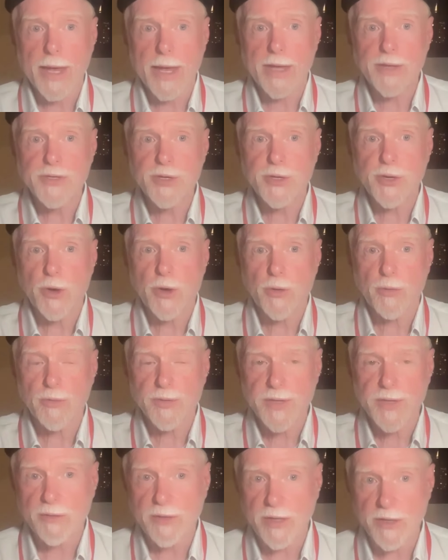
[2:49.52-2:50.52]
and to go
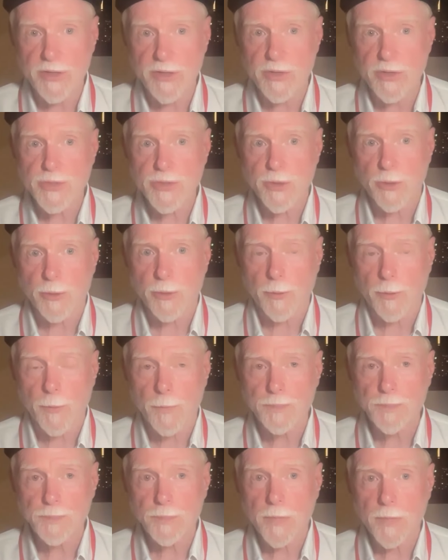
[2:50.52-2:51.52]
down into the
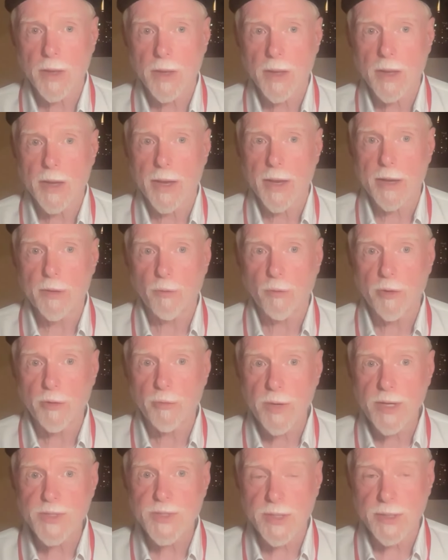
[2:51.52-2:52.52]
soul. And
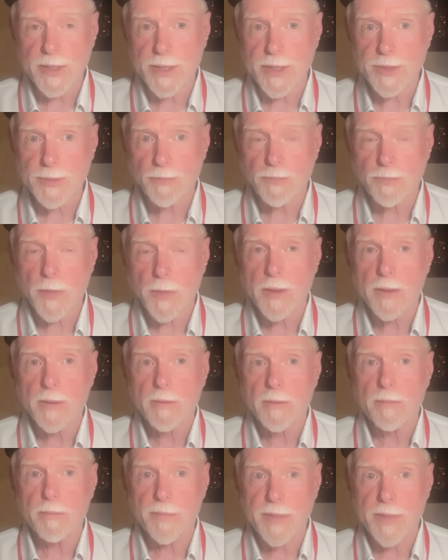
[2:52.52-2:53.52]
one reason is
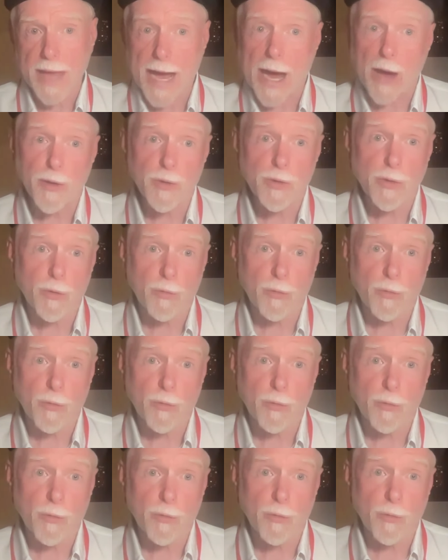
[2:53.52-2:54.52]
the outer
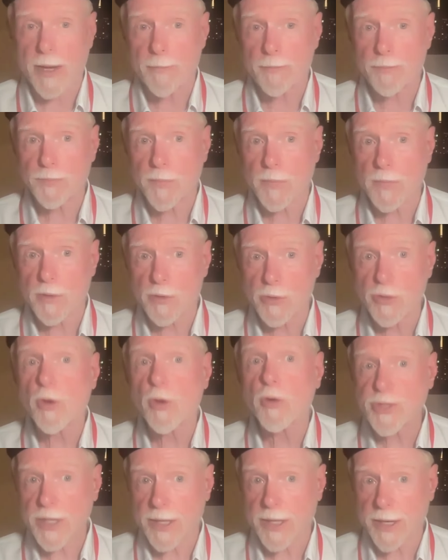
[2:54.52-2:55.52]
world is not
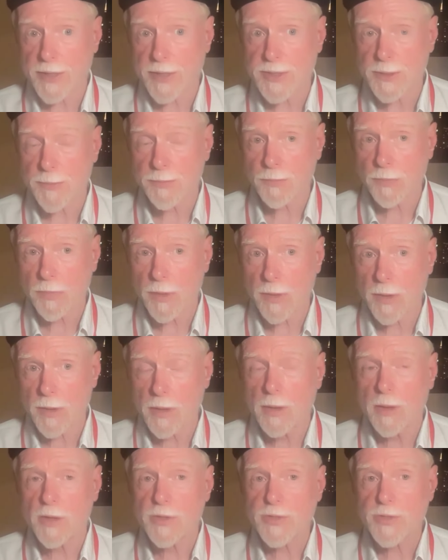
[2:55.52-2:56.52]
nourishing us.
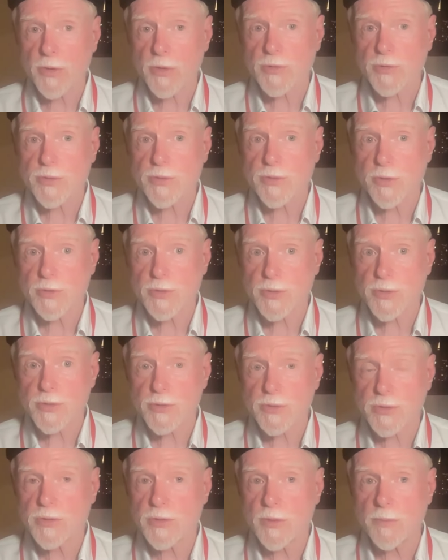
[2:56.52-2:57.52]
So
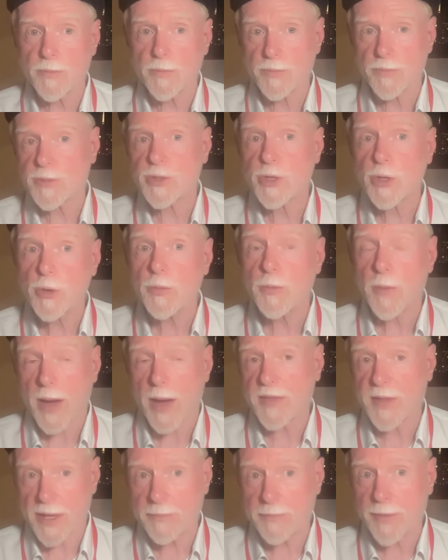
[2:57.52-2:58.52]
there's two,
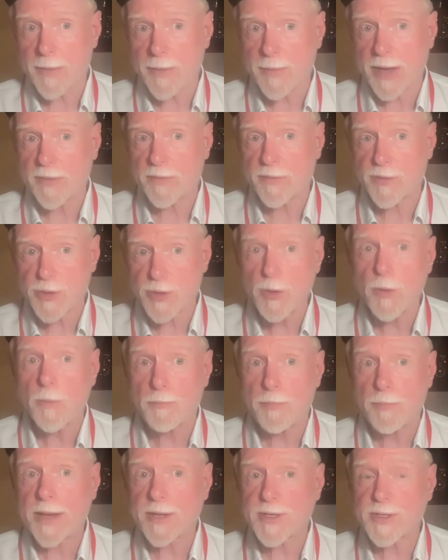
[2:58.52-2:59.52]
in my mind, two
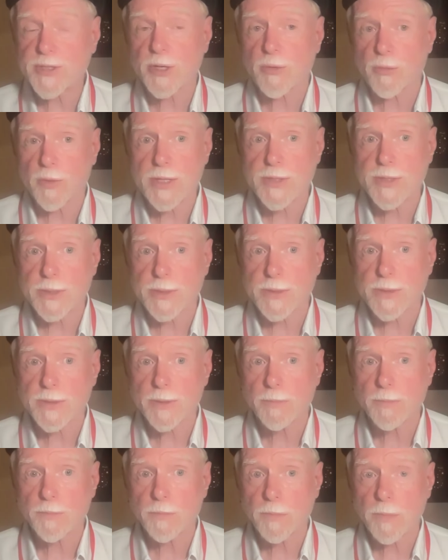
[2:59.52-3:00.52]
basic
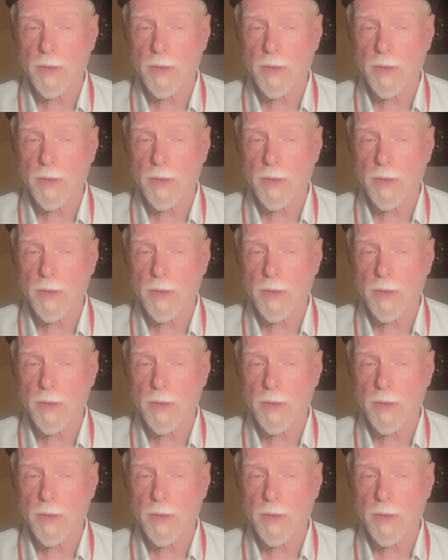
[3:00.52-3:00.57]
reasons